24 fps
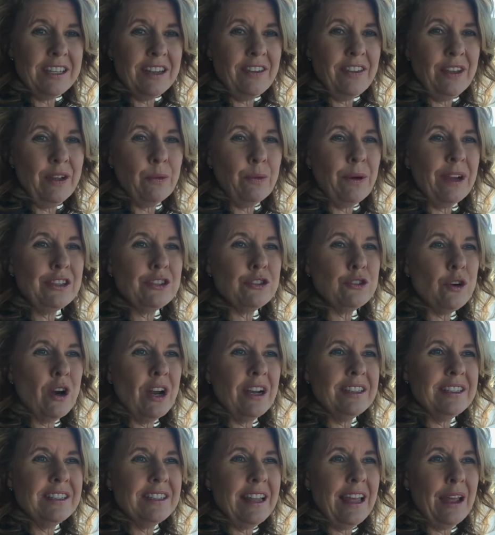And the
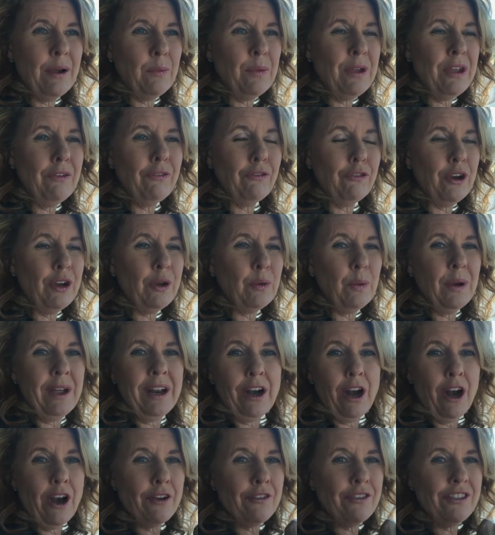restaurants that we
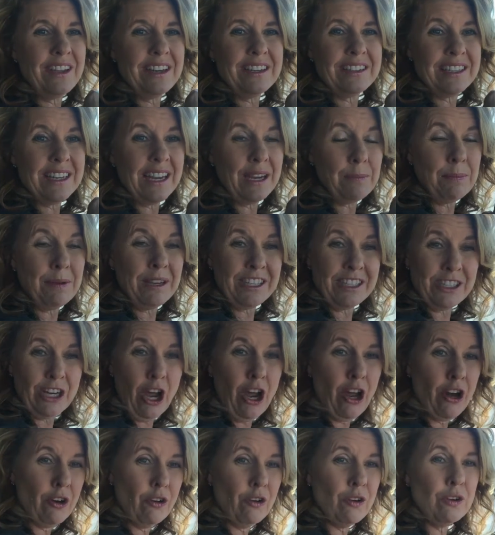frequent are things like
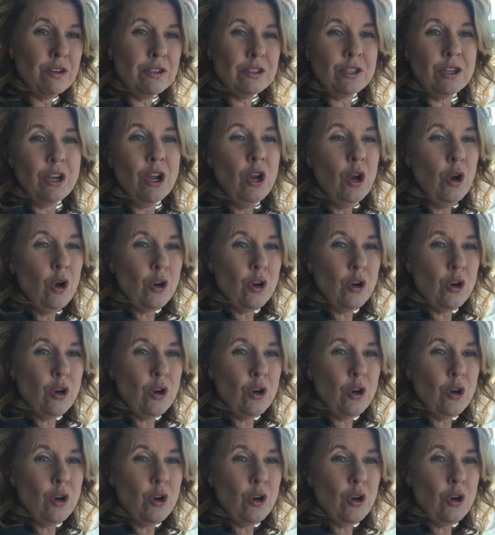McDonald's